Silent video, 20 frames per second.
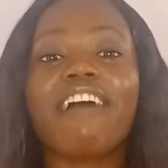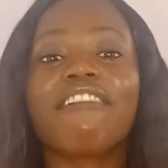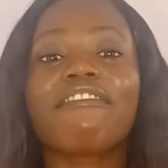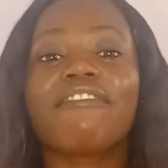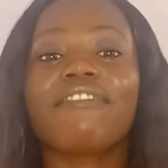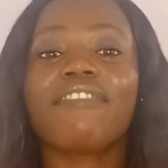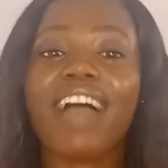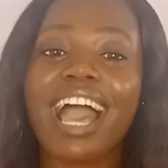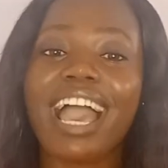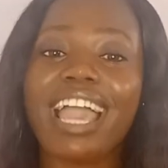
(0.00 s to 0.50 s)

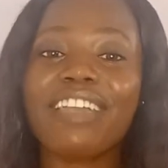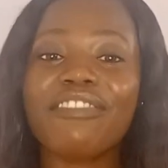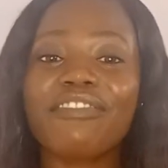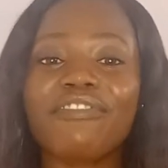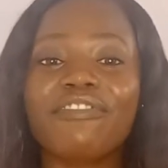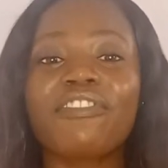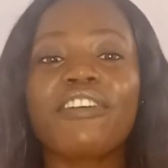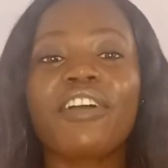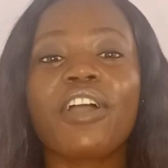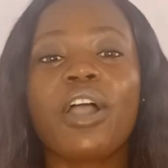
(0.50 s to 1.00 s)

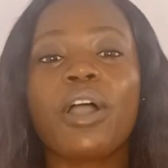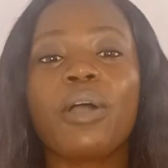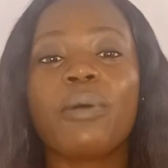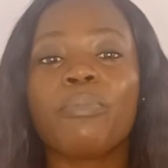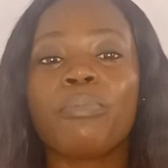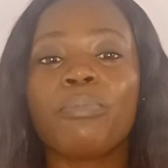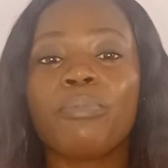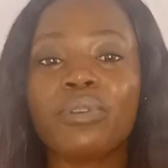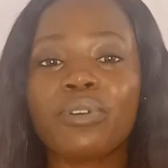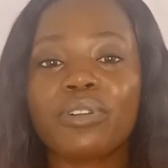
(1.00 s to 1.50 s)
5
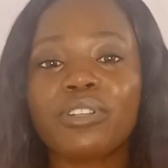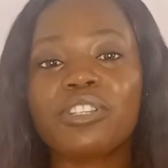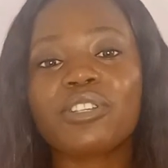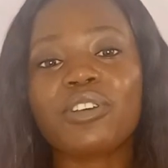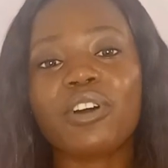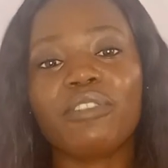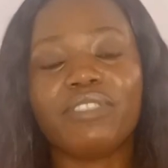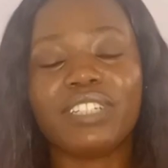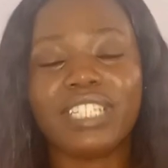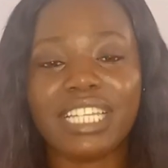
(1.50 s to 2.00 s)
modes
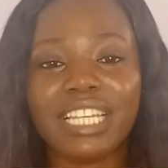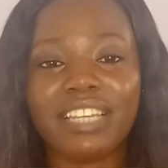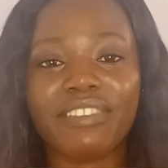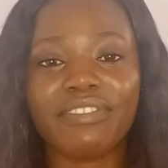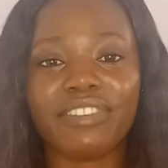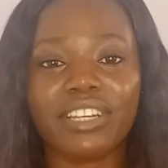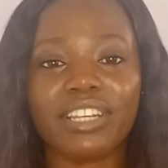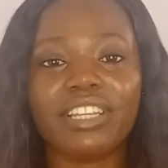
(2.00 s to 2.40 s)
of delivery.